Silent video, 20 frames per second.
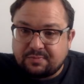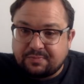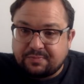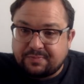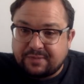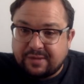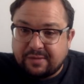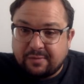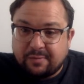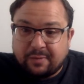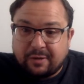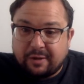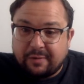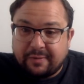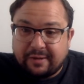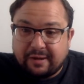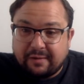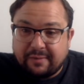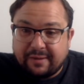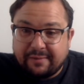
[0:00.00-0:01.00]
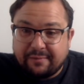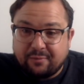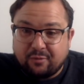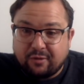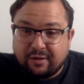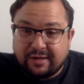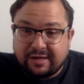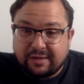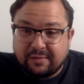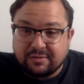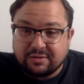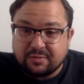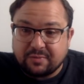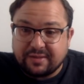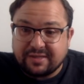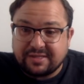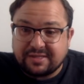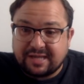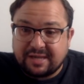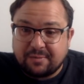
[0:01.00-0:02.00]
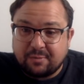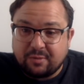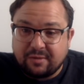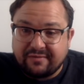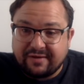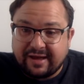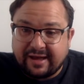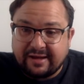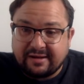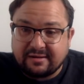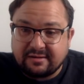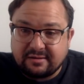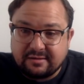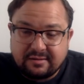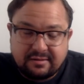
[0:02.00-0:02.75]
people piping up about Brian King was the best keeper we ever had.